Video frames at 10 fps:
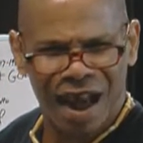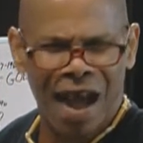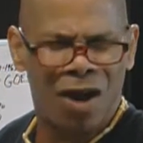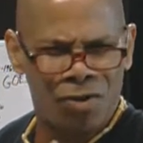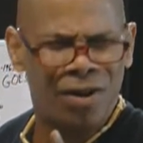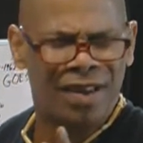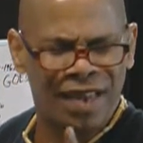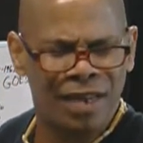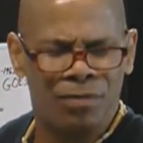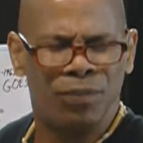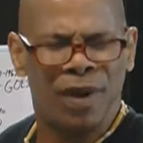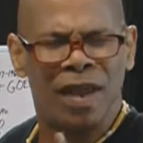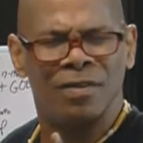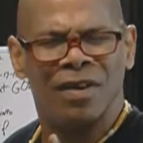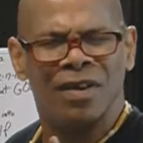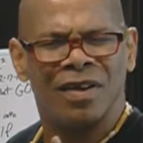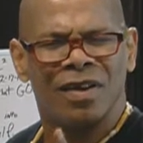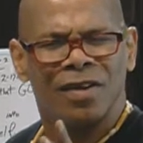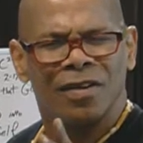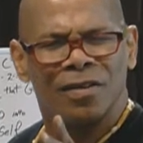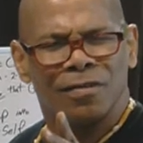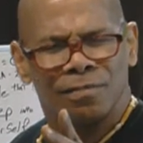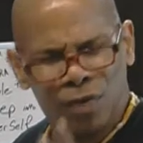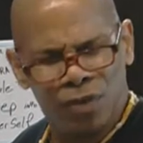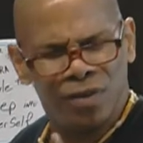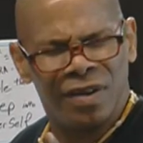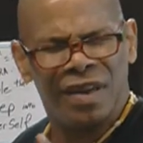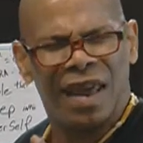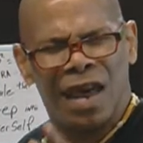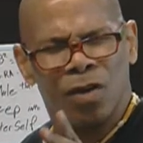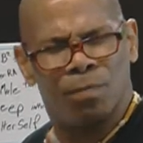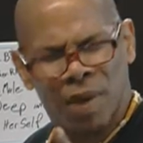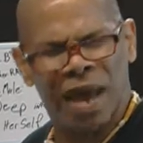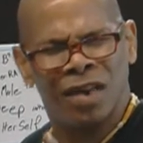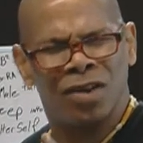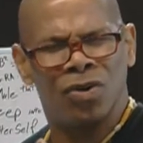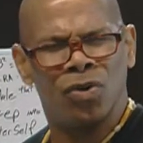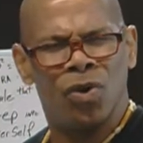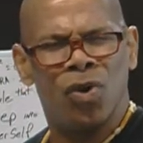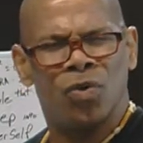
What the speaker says: Our inbred mutant albino